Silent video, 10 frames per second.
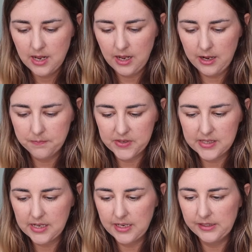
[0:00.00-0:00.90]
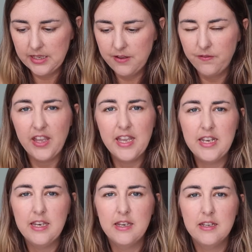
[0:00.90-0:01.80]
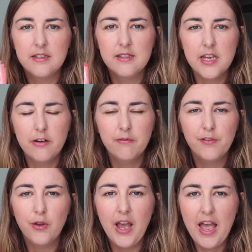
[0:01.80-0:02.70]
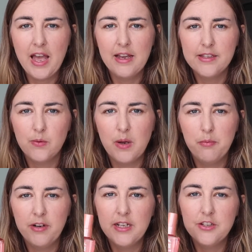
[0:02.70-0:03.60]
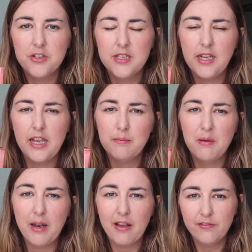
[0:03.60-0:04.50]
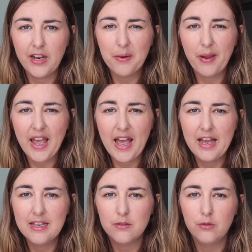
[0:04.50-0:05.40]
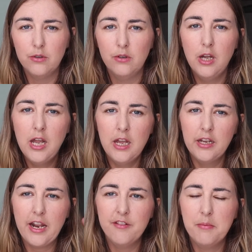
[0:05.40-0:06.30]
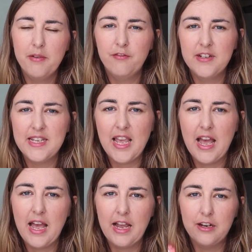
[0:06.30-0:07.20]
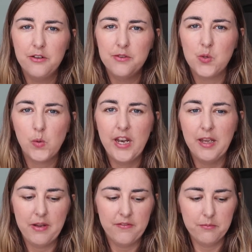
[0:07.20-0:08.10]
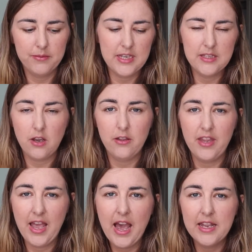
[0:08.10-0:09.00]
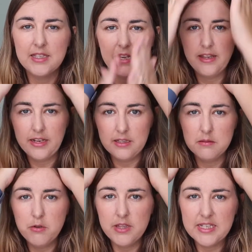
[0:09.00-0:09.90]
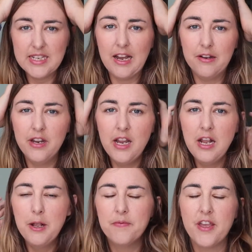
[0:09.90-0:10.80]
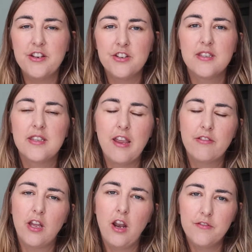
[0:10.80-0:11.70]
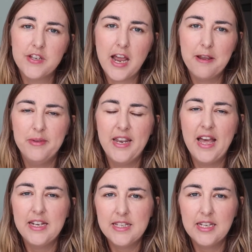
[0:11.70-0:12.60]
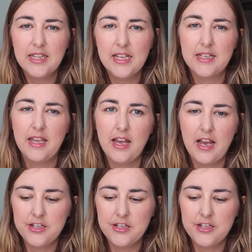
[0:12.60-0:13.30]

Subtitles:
This is like a leave-in serum for your hair, so I bring this just in case people have flyaway hairs or kind of a bit frizzy hair. I can always squirt a little bit of this on their hands and they can smooth it down. and it just saves a lot of time in editing, things like that.